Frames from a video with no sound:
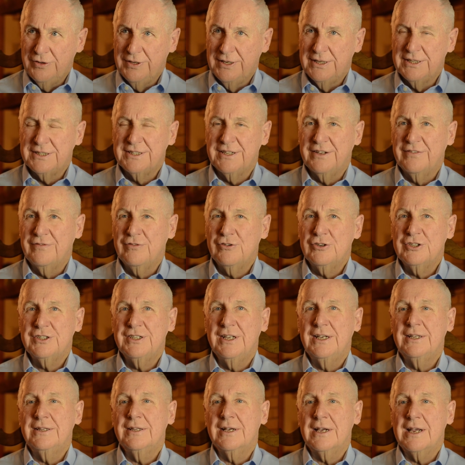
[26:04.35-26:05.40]
this, the first
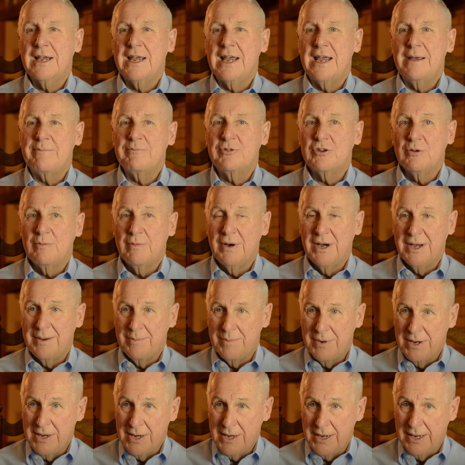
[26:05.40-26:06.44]
thing that came to my
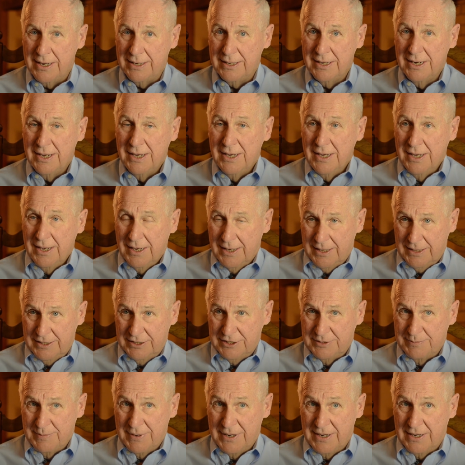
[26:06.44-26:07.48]
mind
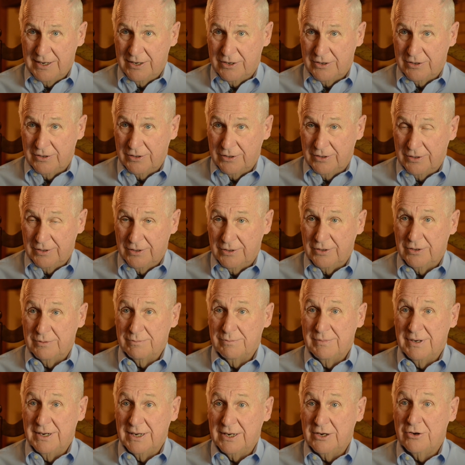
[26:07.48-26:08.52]
is my
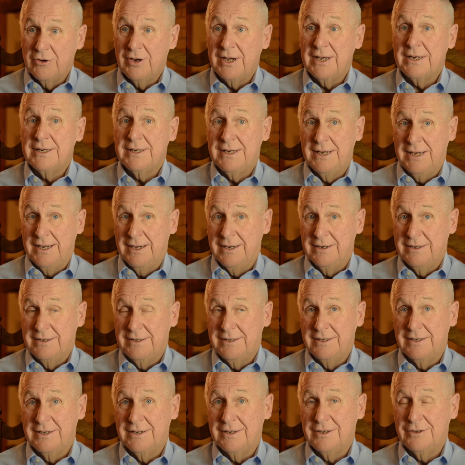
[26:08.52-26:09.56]

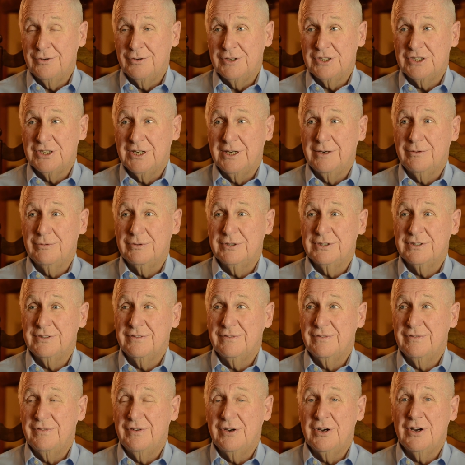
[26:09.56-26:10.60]
granddad, which I was
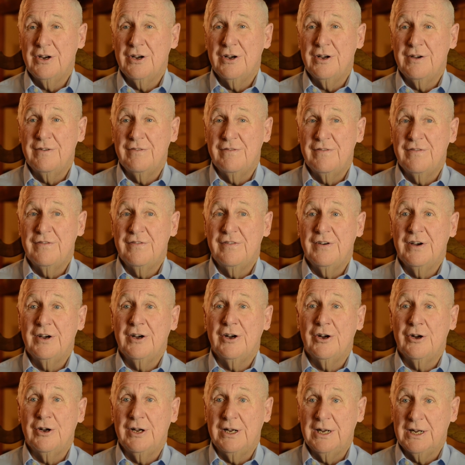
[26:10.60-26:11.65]
very,
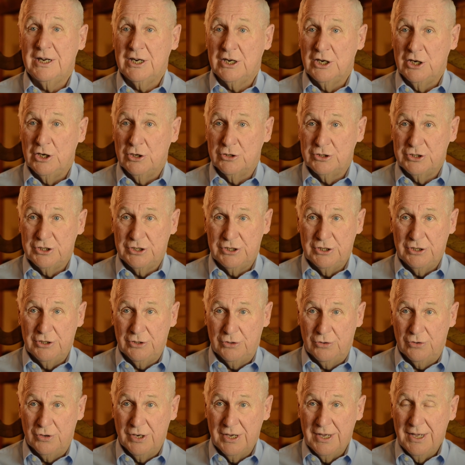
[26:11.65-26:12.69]
very close
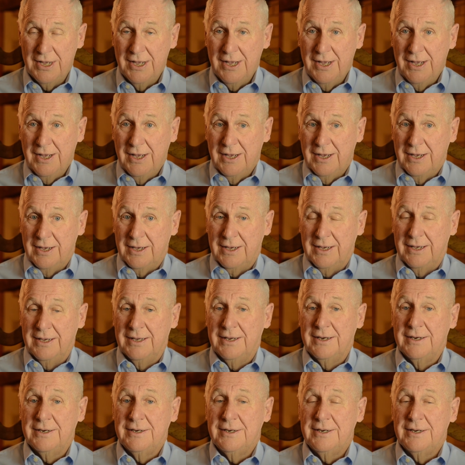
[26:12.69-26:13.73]
to.
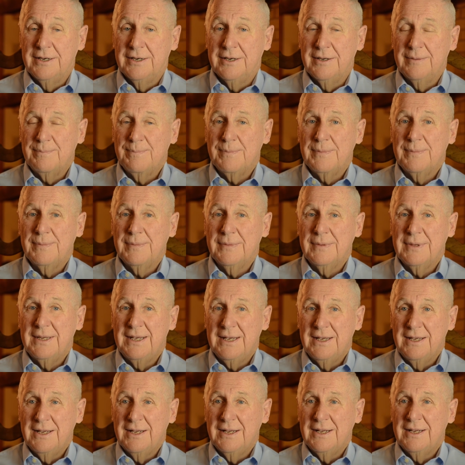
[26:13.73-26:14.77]
And
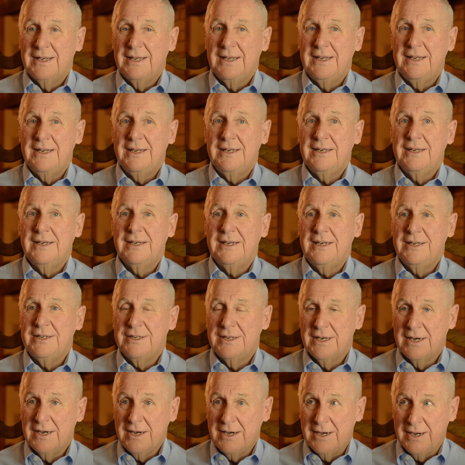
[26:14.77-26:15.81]
he
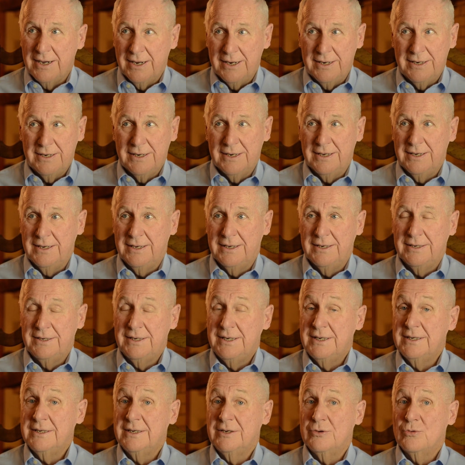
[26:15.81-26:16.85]
died and
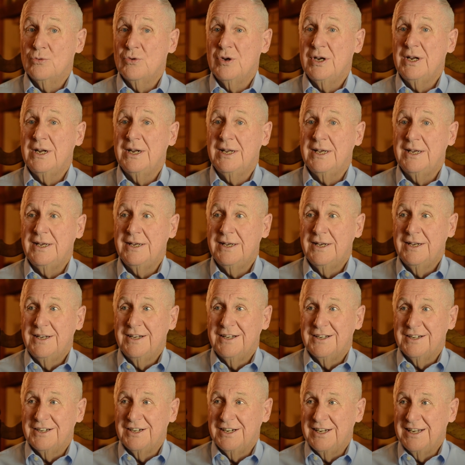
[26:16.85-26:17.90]
didn't really
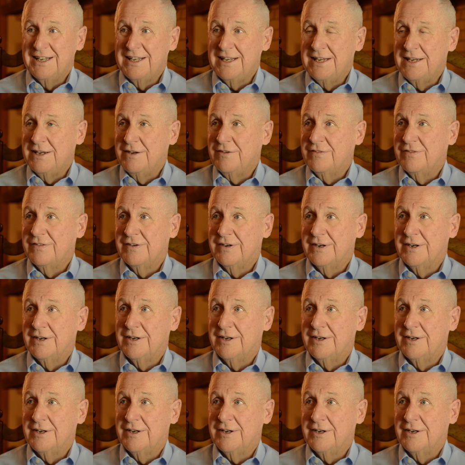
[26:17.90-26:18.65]
leave